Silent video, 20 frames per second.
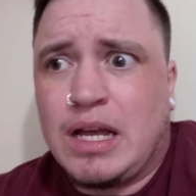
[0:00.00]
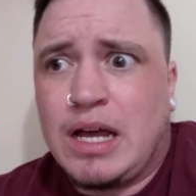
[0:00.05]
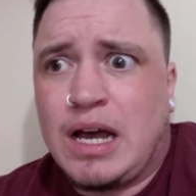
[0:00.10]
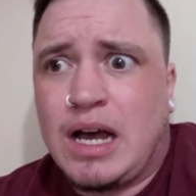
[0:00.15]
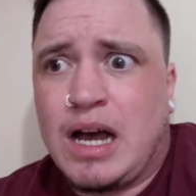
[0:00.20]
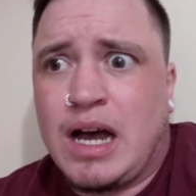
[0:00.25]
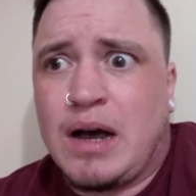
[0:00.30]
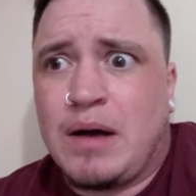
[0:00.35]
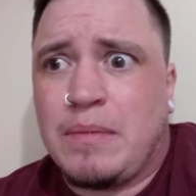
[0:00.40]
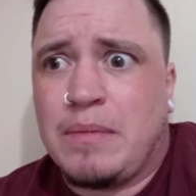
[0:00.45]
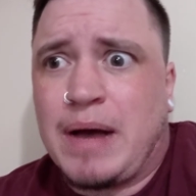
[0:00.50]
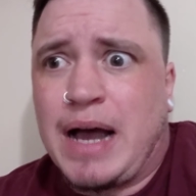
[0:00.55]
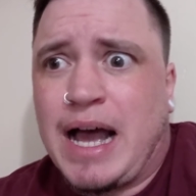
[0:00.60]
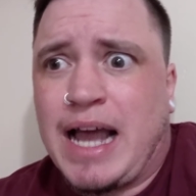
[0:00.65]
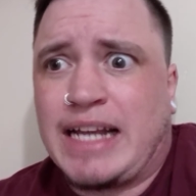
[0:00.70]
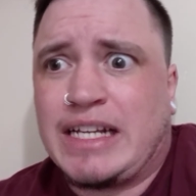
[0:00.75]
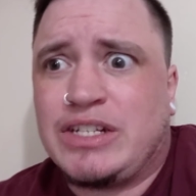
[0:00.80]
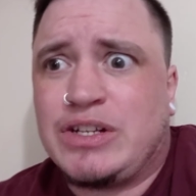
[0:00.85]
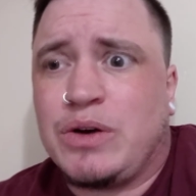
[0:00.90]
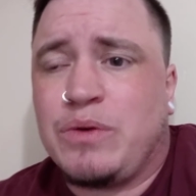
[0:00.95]

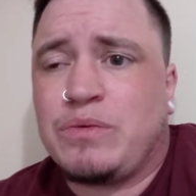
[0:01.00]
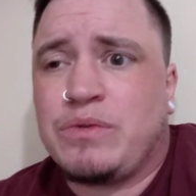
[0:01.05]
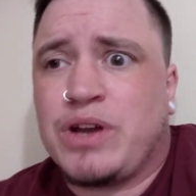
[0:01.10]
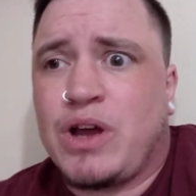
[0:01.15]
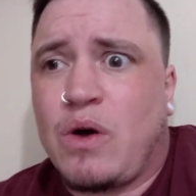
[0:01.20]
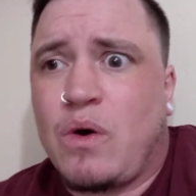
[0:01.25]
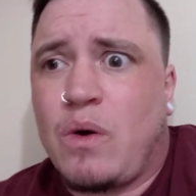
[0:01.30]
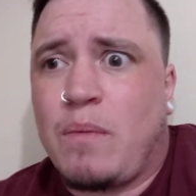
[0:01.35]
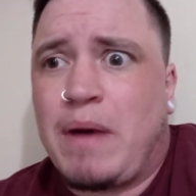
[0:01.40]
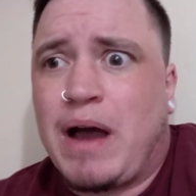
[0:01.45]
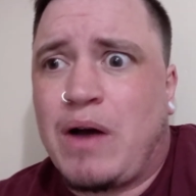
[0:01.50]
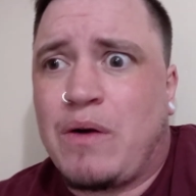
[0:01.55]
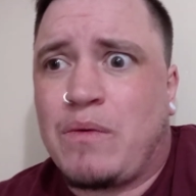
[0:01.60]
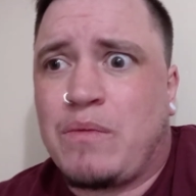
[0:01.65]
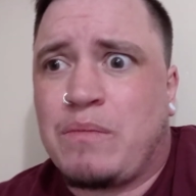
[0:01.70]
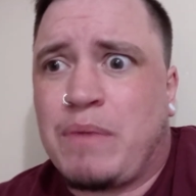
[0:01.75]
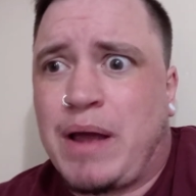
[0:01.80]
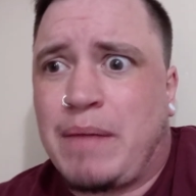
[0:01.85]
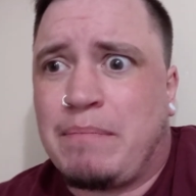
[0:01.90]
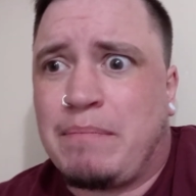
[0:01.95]
I don't know about
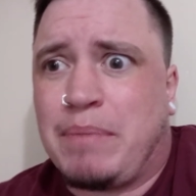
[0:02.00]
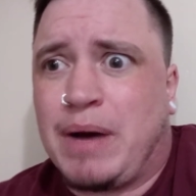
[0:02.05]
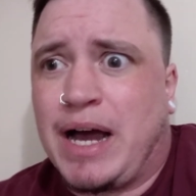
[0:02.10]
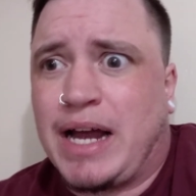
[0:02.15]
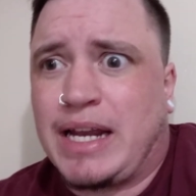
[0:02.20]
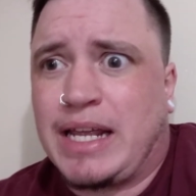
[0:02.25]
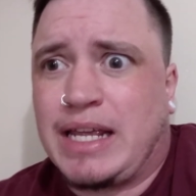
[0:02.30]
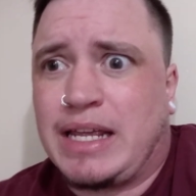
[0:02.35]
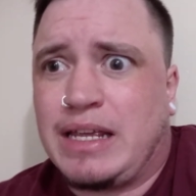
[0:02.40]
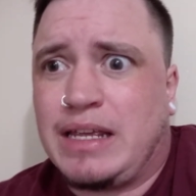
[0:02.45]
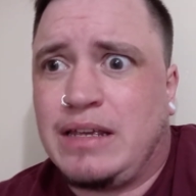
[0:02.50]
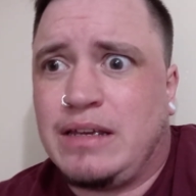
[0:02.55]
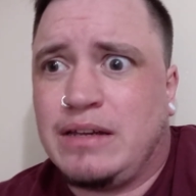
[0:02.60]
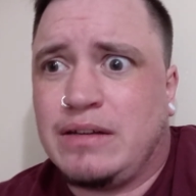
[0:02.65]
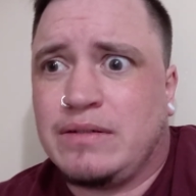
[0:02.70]
my body